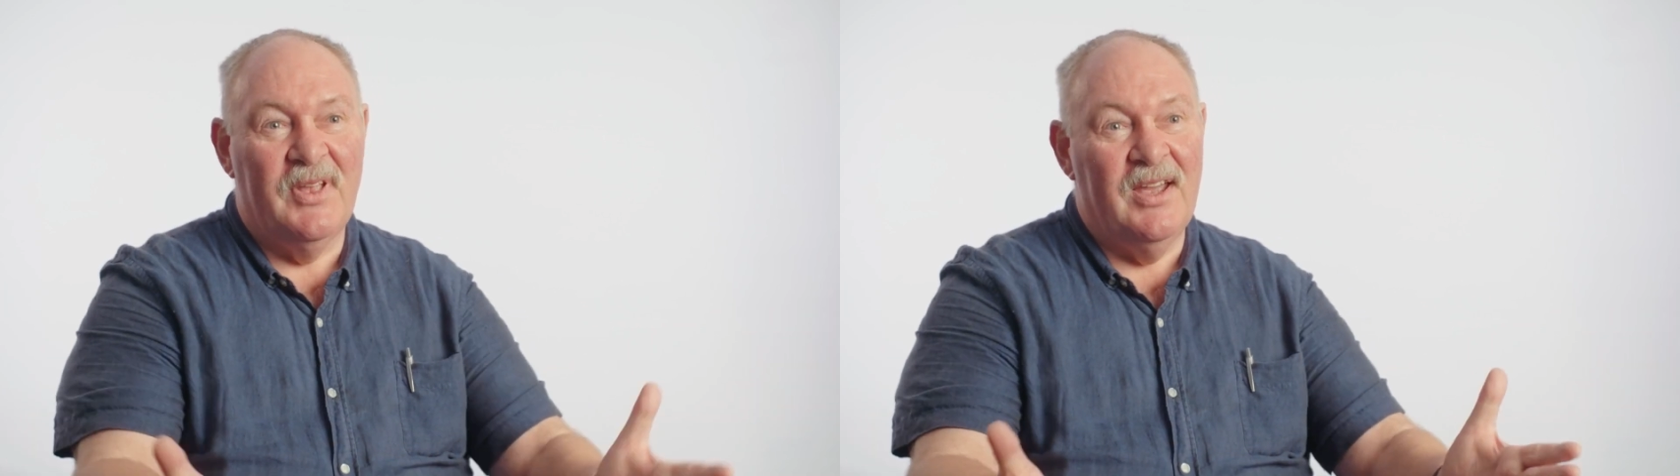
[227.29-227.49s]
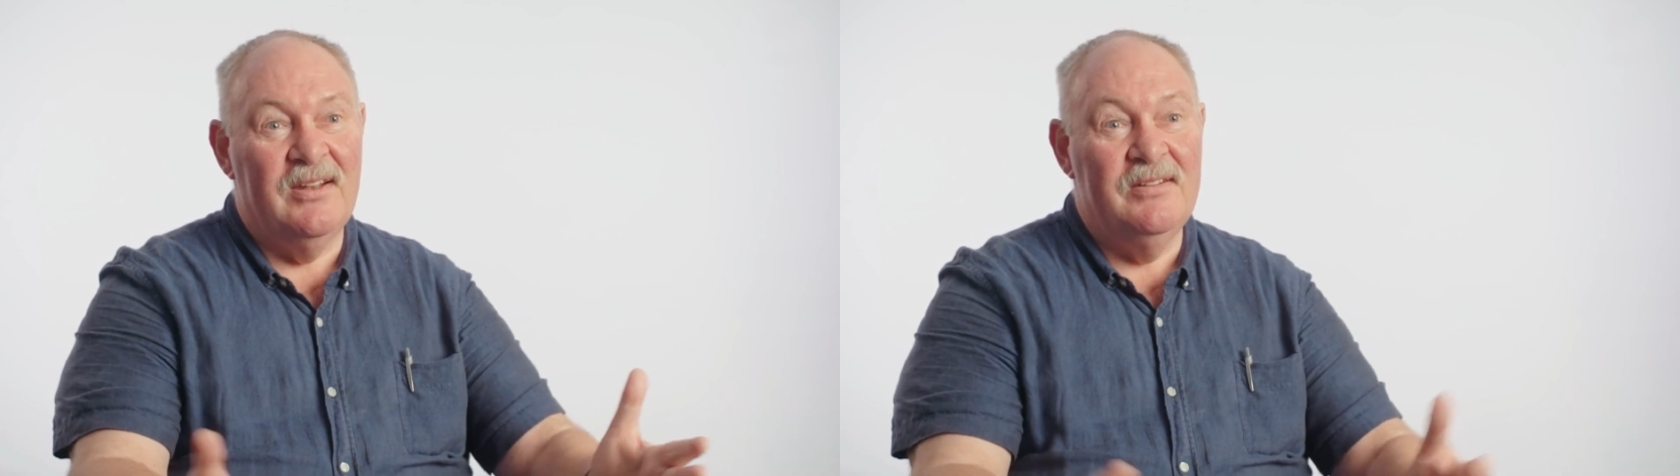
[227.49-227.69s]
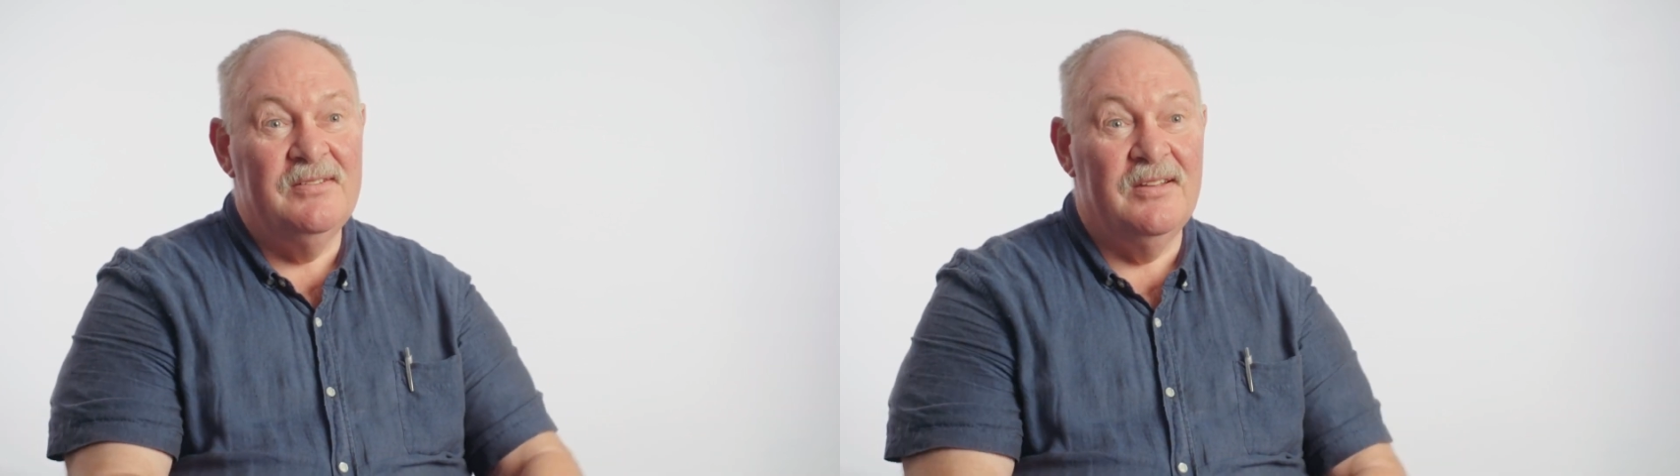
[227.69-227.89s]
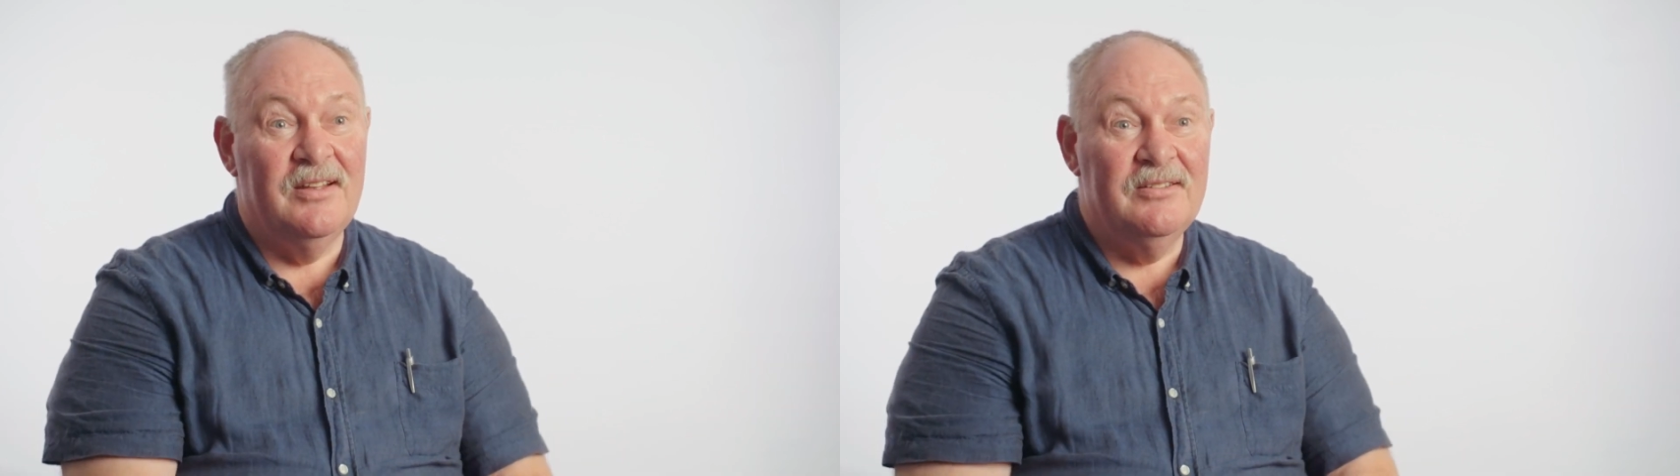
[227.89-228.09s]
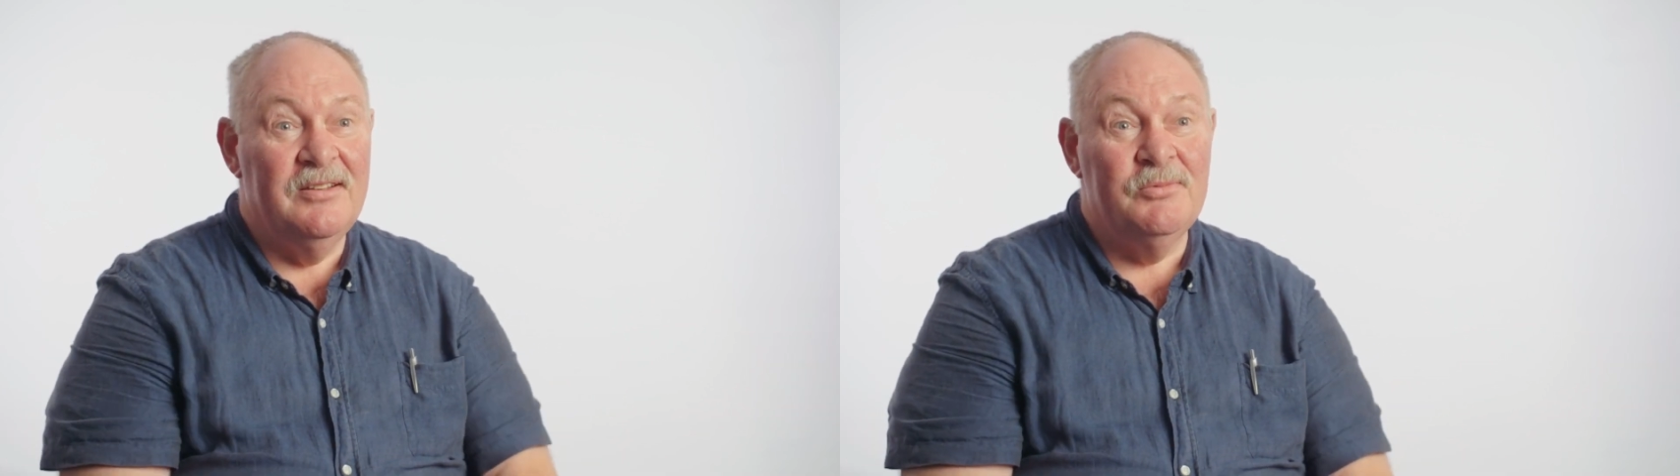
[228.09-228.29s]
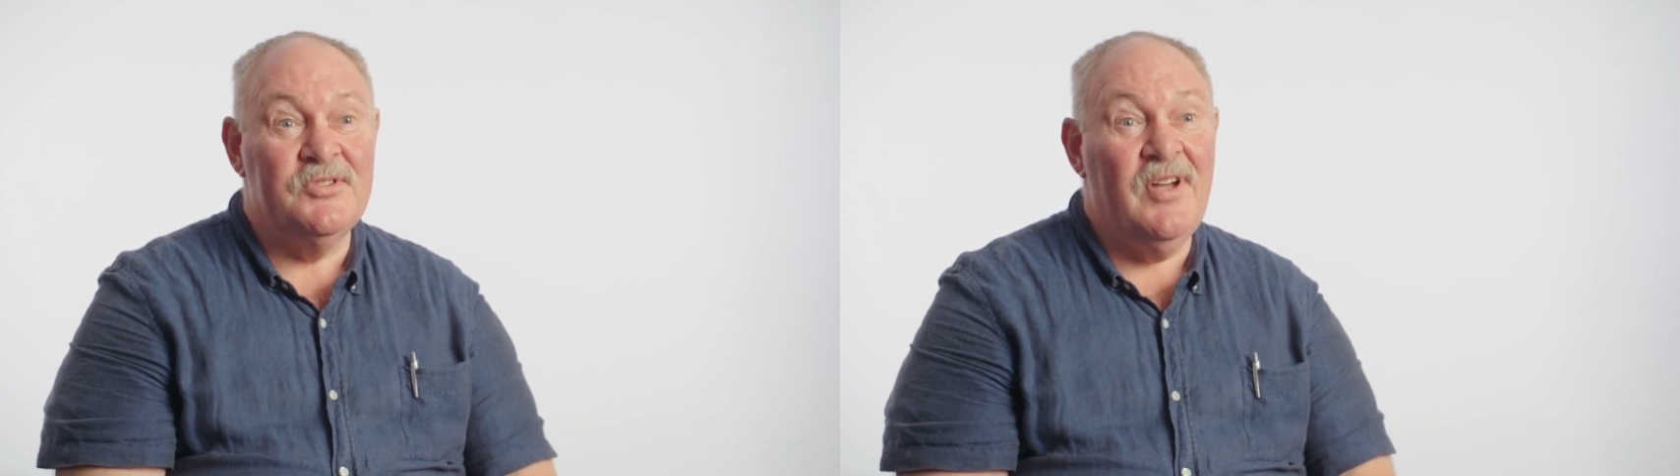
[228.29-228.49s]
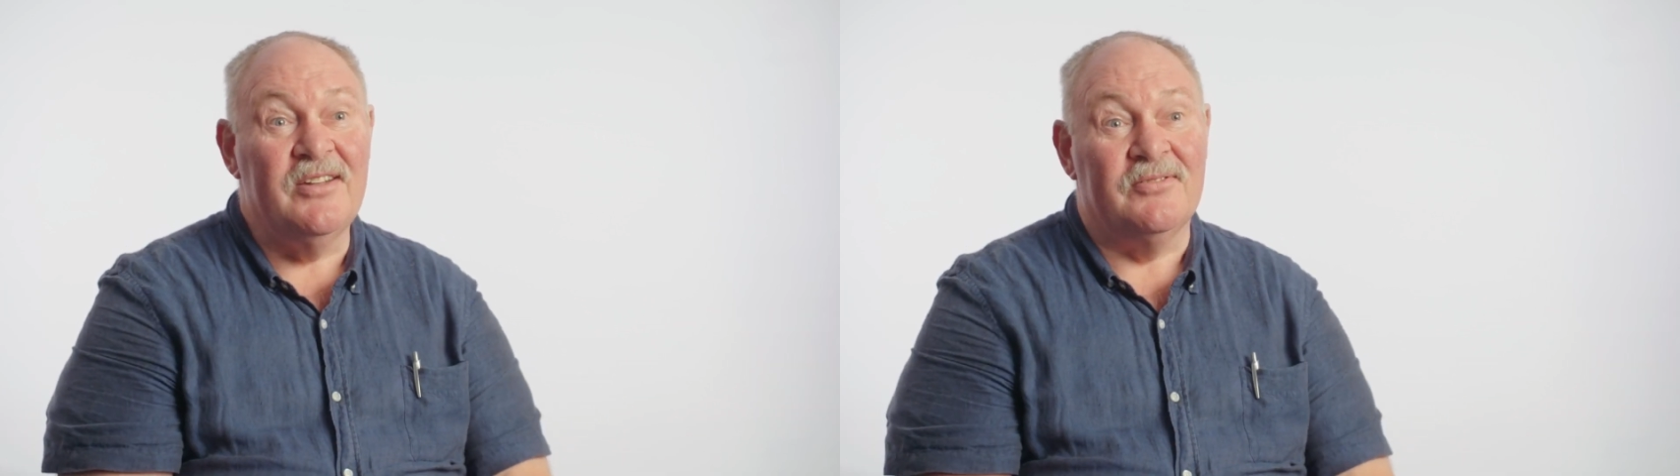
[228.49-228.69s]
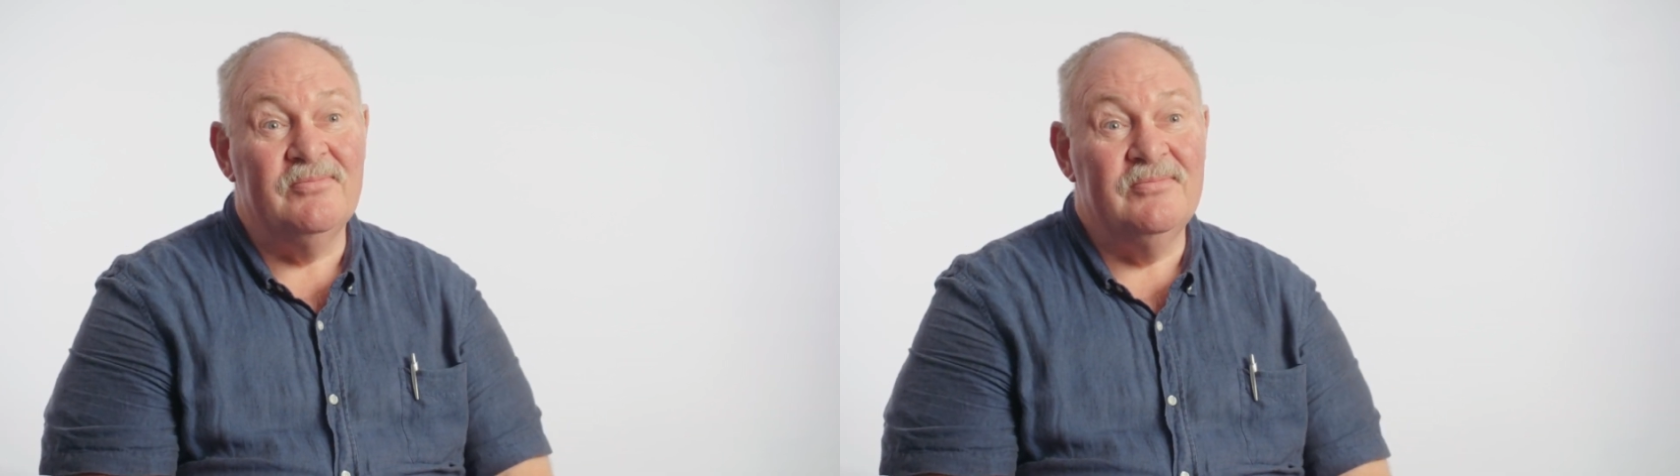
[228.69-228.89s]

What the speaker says: And it was done.